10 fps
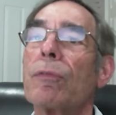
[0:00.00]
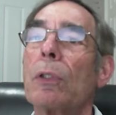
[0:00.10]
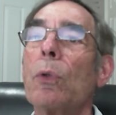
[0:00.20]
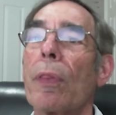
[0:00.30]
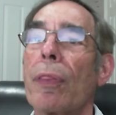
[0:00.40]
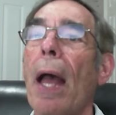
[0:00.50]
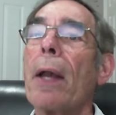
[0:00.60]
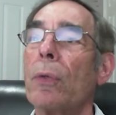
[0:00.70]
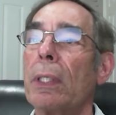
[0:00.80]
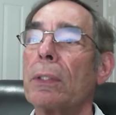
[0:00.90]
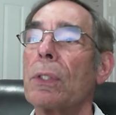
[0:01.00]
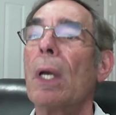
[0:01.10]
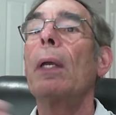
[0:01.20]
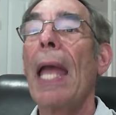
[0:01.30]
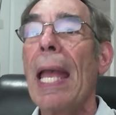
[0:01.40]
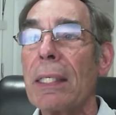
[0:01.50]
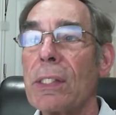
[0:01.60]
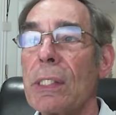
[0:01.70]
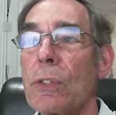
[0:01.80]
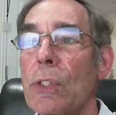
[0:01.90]
glutathione is.
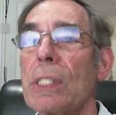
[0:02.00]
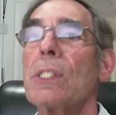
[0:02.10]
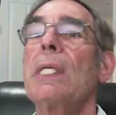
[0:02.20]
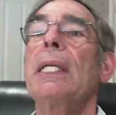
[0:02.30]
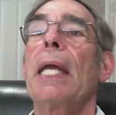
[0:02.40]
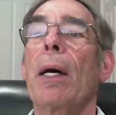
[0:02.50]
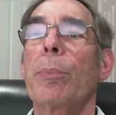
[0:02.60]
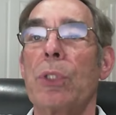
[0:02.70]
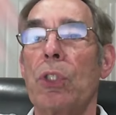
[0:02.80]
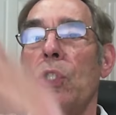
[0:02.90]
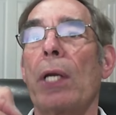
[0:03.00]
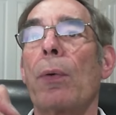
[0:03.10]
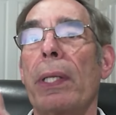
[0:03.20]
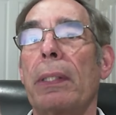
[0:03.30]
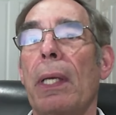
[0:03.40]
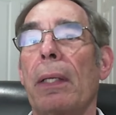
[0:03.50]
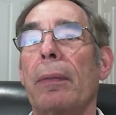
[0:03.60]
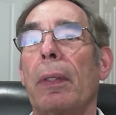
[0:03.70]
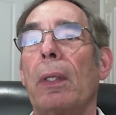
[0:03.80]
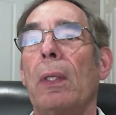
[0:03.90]
N-acetylcysteine helps to generate that.
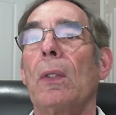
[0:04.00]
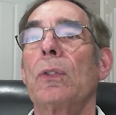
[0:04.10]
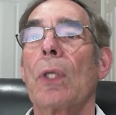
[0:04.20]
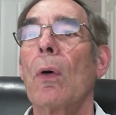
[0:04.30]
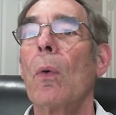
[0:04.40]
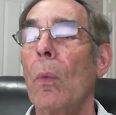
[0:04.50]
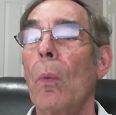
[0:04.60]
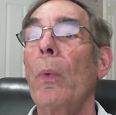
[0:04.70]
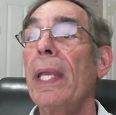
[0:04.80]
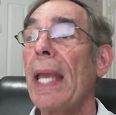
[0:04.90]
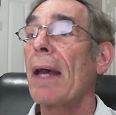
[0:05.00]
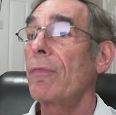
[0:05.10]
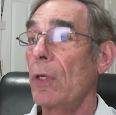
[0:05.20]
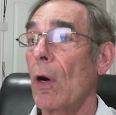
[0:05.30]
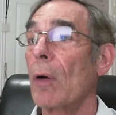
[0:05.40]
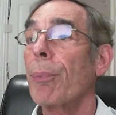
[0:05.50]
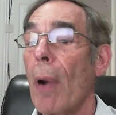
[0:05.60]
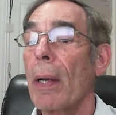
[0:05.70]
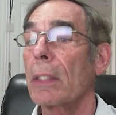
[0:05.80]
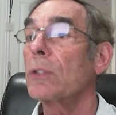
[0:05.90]
So we have in our
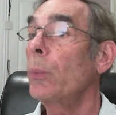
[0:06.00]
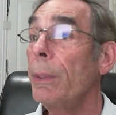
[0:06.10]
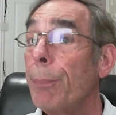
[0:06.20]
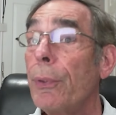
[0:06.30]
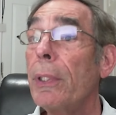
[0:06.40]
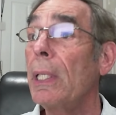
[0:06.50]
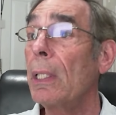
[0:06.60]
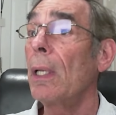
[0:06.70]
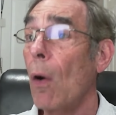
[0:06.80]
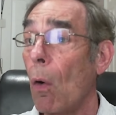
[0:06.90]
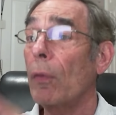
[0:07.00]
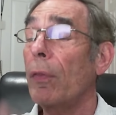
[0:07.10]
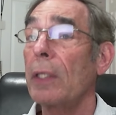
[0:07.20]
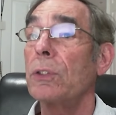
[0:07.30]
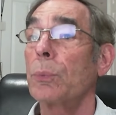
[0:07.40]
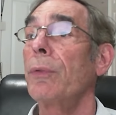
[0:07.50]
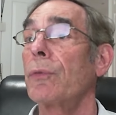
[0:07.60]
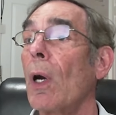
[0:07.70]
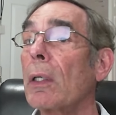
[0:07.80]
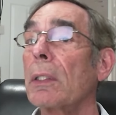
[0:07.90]
products, we put in all the things we've
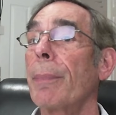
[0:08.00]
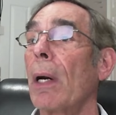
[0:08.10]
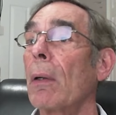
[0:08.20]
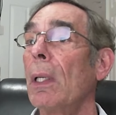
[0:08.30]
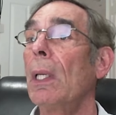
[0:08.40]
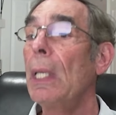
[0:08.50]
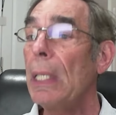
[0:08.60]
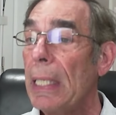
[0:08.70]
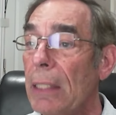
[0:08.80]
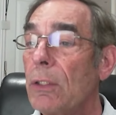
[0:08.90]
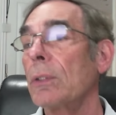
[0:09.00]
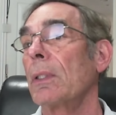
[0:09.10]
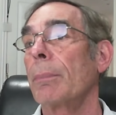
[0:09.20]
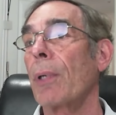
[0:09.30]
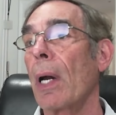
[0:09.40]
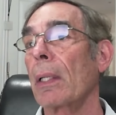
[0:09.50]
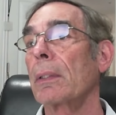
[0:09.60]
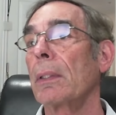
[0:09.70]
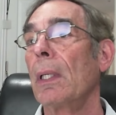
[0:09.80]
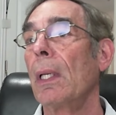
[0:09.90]
talked about into the product.
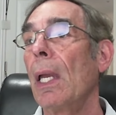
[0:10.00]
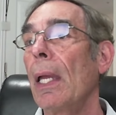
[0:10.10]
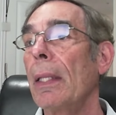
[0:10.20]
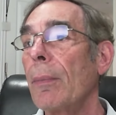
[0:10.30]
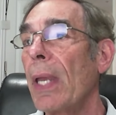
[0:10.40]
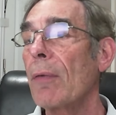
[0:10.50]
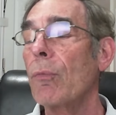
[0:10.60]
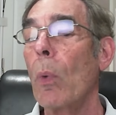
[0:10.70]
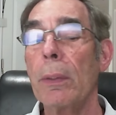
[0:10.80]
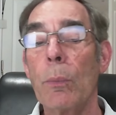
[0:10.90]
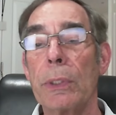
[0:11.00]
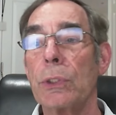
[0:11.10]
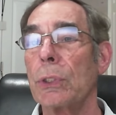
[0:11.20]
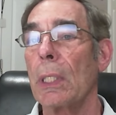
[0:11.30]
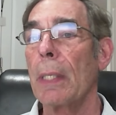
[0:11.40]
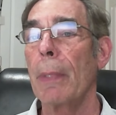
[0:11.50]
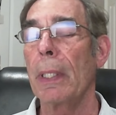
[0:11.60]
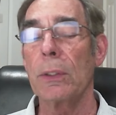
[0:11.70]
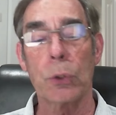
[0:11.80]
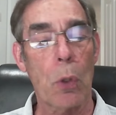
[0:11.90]
And then we have one which
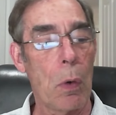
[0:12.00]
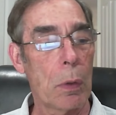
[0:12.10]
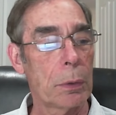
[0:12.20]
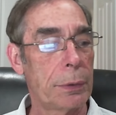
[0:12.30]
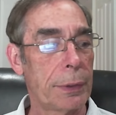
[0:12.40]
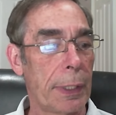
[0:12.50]
is called